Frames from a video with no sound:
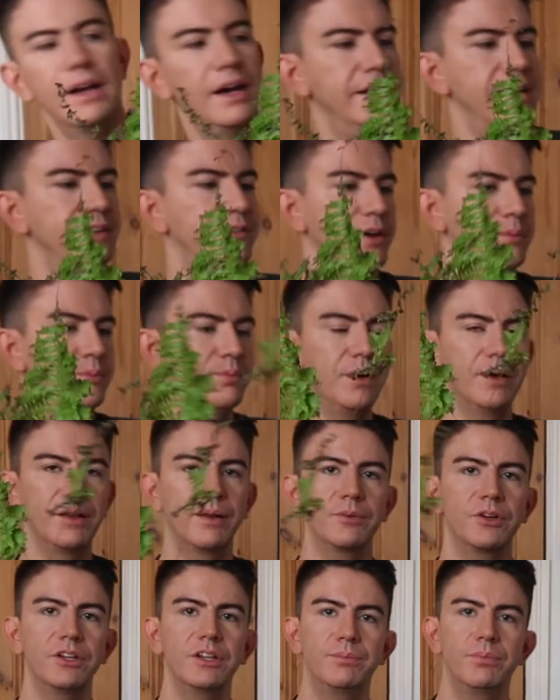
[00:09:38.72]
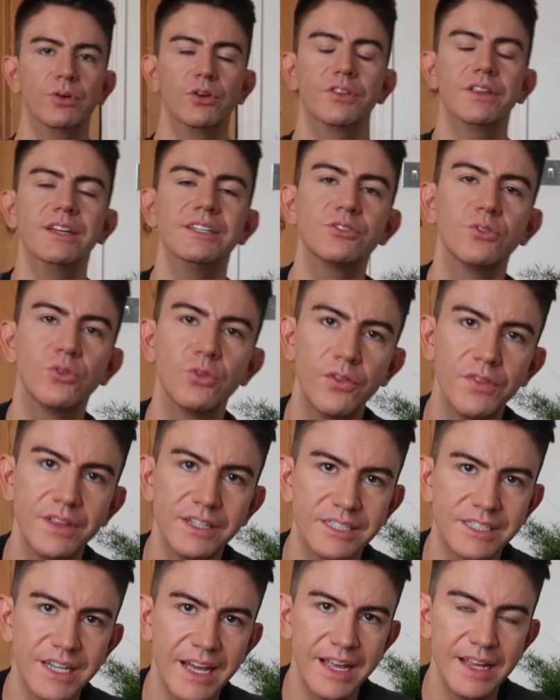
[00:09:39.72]
And I'm gonna put these all on
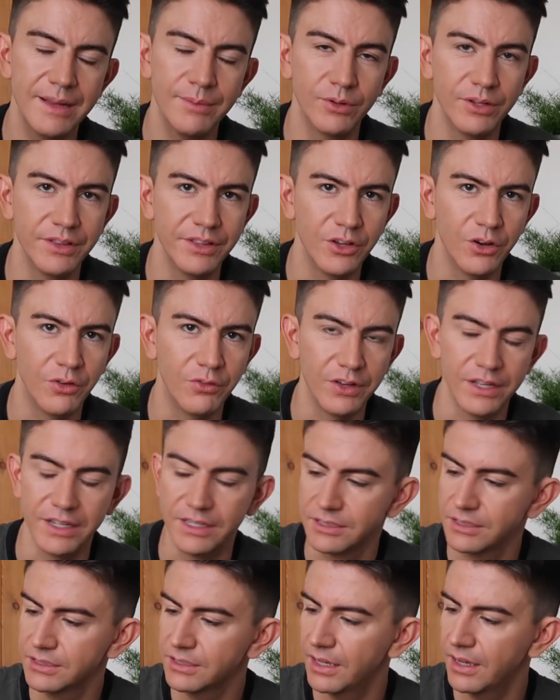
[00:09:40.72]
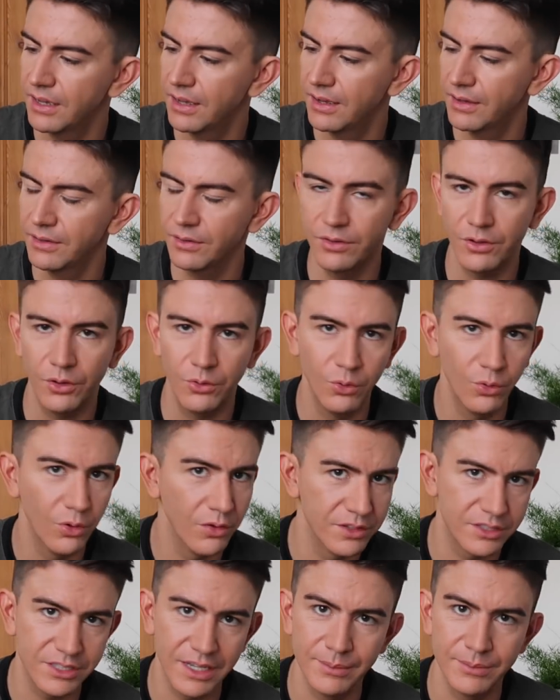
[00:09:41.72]
this table in the office, all
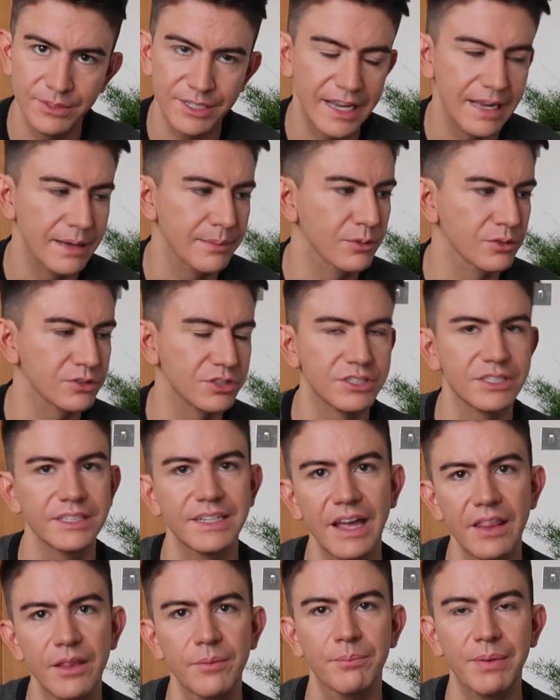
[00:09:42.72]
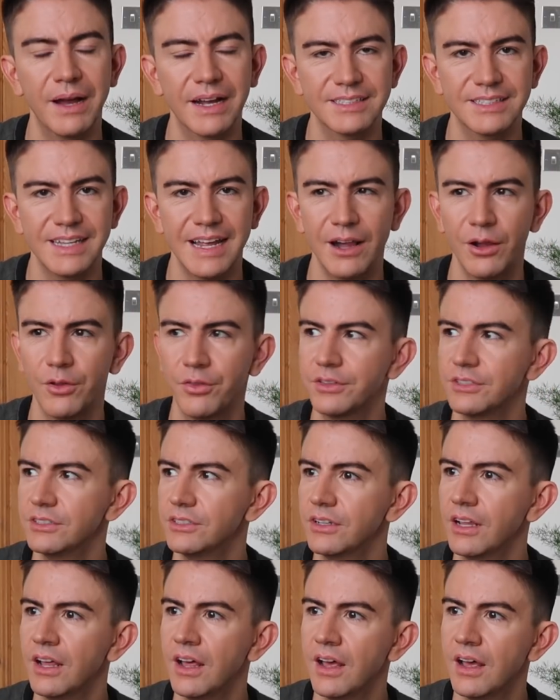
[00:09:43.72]
on the same table, just to get them back to health,
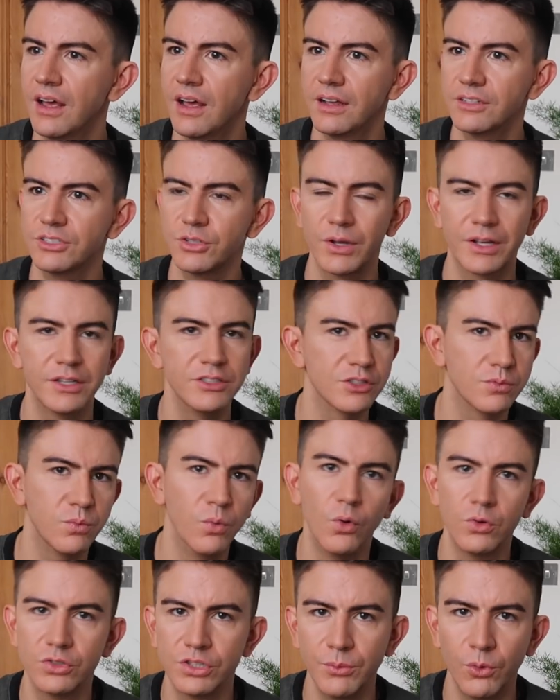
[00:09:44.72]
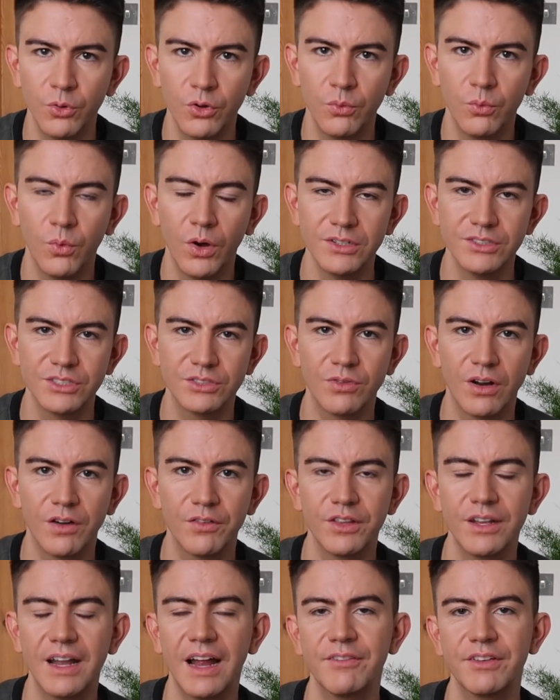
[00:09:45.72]
and so I can just water them all at once,
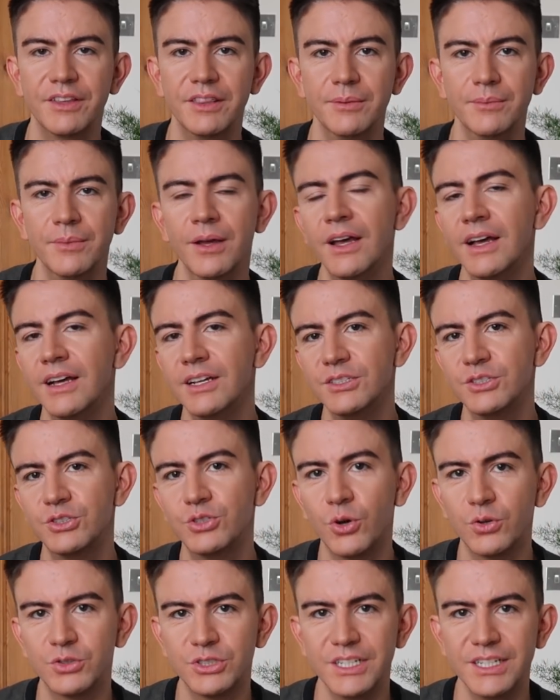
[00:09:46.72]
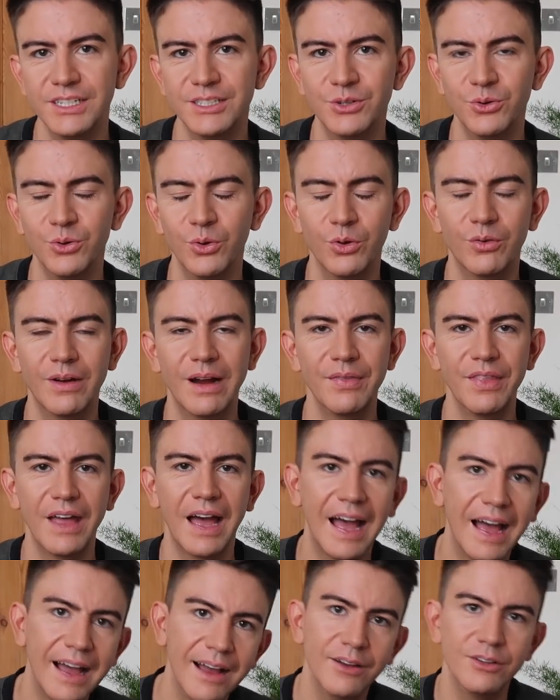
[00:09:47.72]
rather than having them dotted all around the
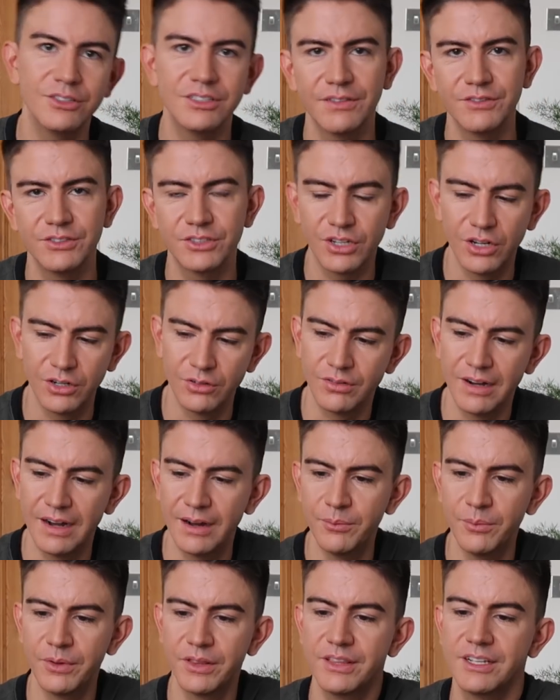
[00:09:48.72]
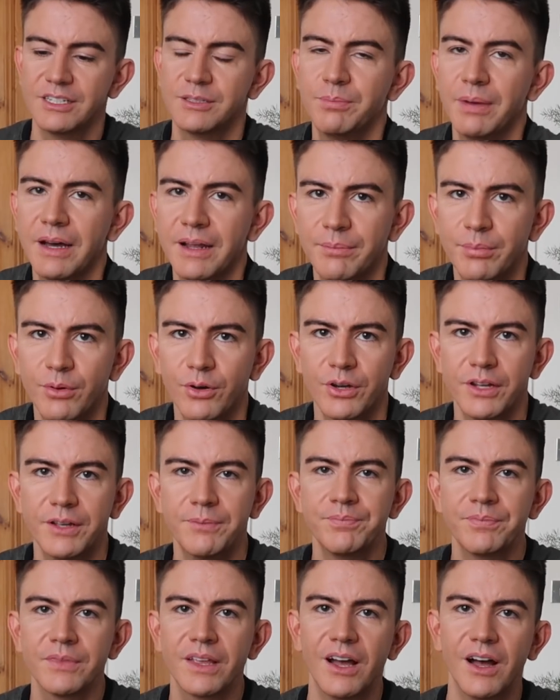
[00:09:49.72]
house, having to go around with this bad
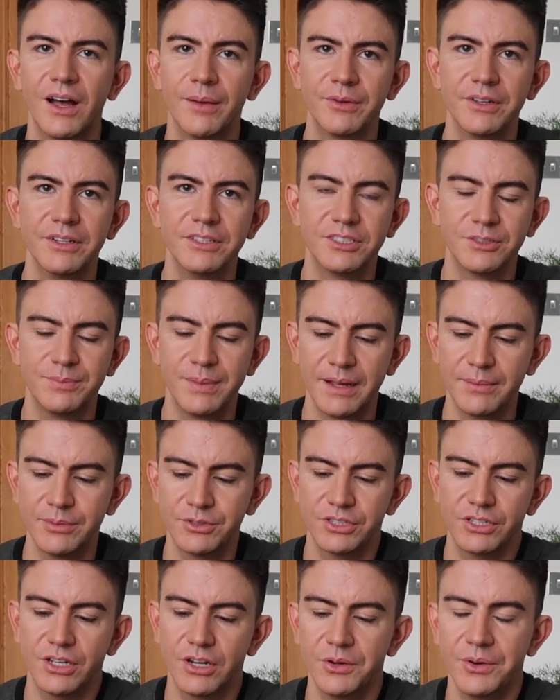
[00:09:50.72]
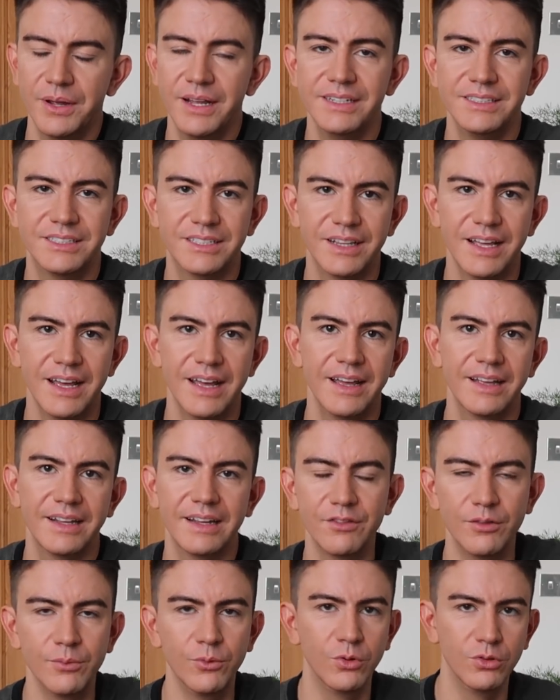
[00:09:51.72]
boy. I'm gonna just be able to go into there and
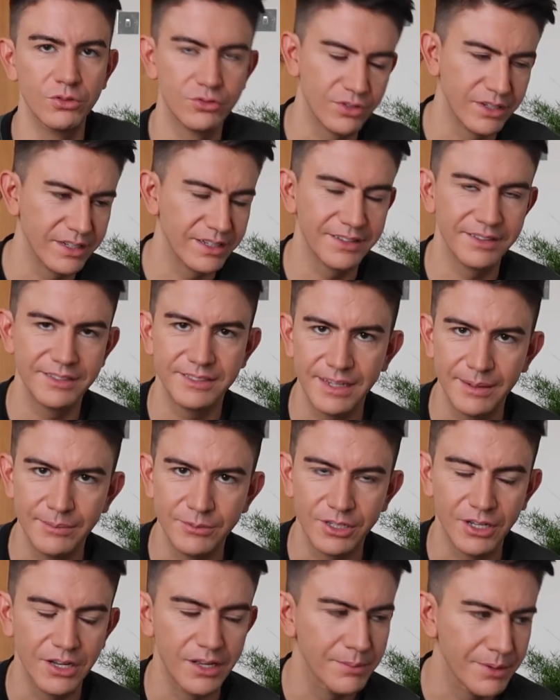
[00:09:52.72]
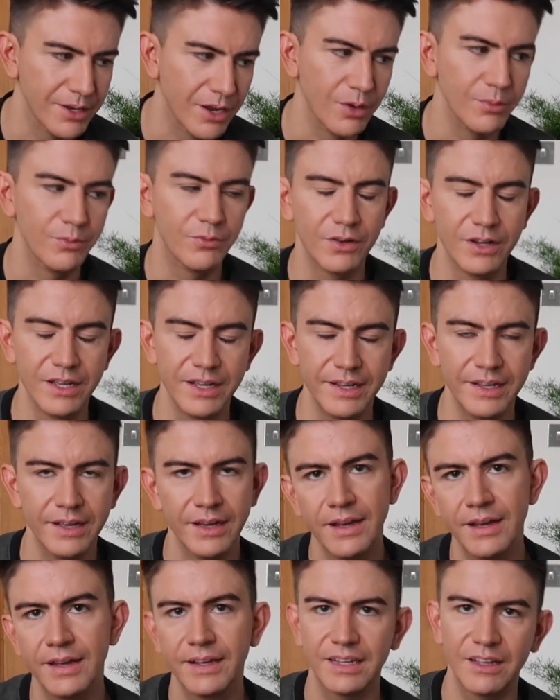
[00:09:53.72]
give them all a drink at the same time, and hopefully,
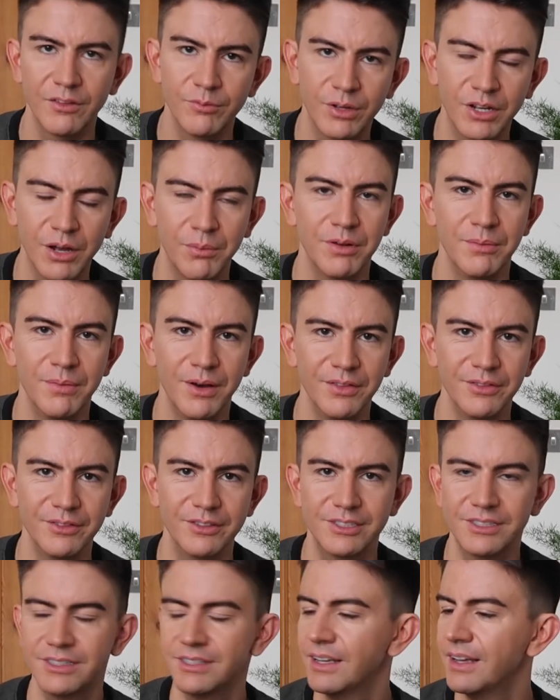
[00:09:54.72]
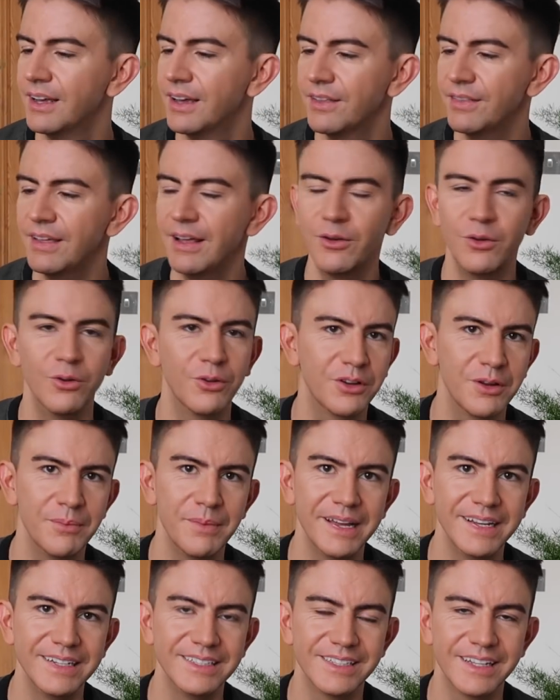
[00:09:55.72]
give them a couple of months, they'll all look
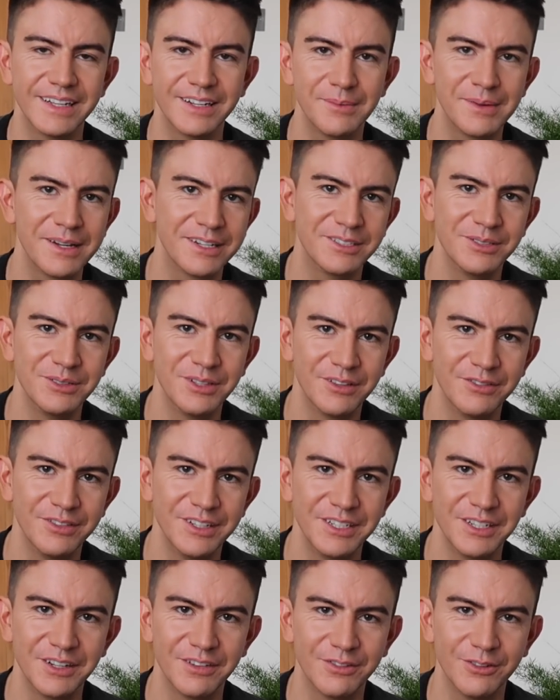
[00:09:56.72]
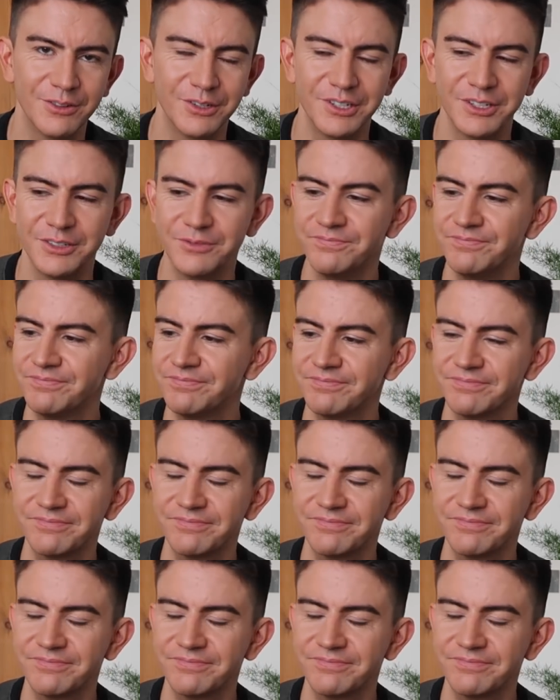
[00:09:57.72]
amazing. I'll be able to do another video for you.